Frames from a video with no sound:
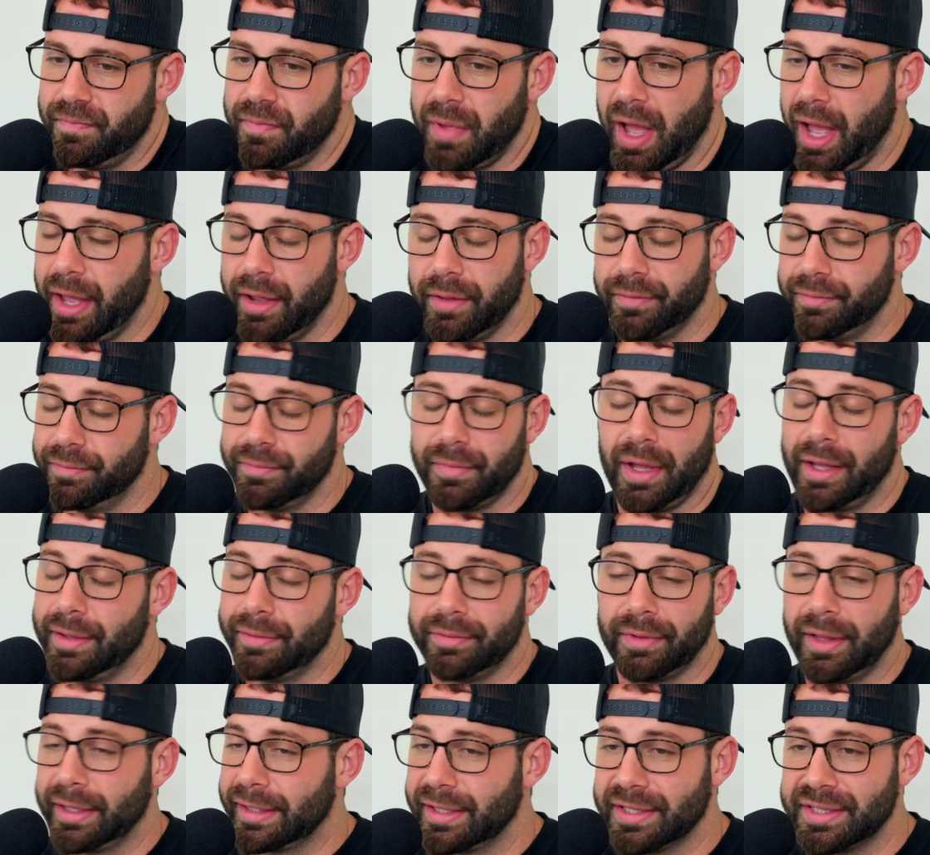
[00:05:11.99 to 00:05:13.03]
I
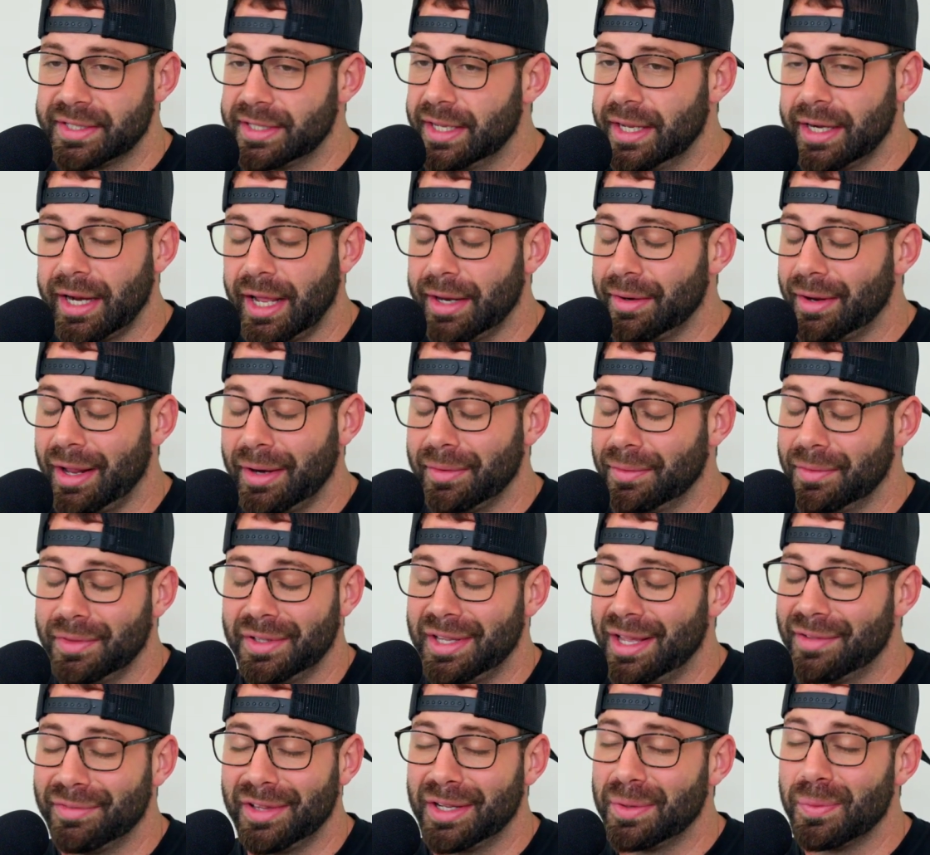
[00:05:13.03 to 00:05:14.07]
like I said, I only
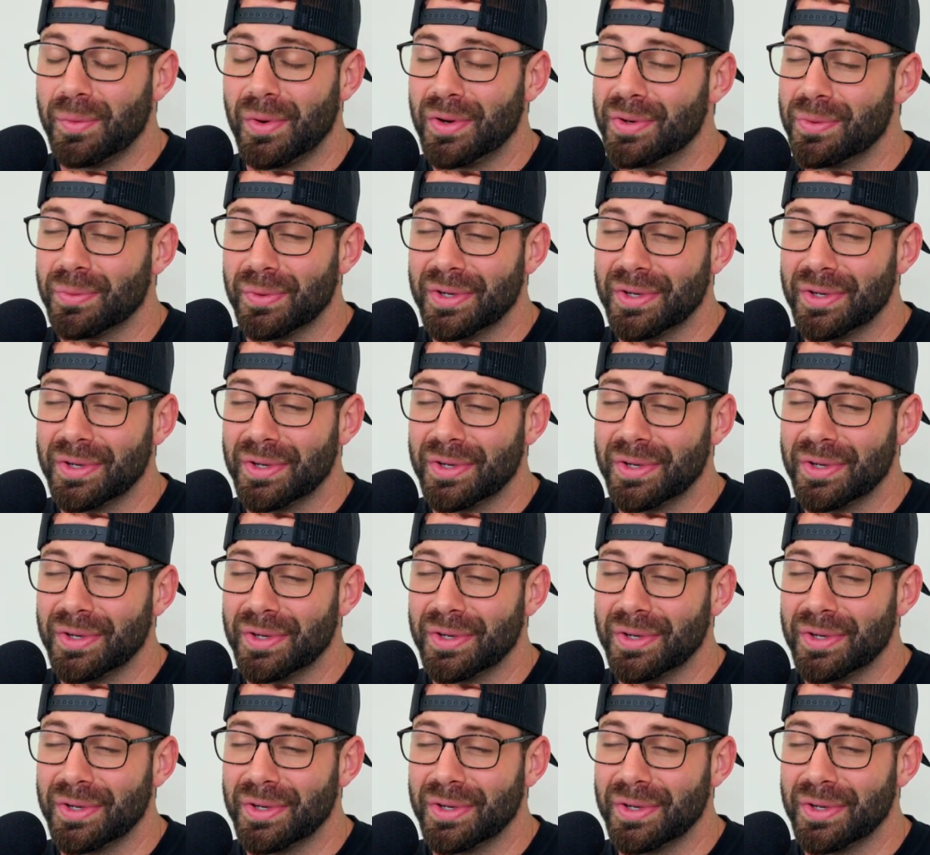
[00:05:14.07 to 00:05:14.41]
have like one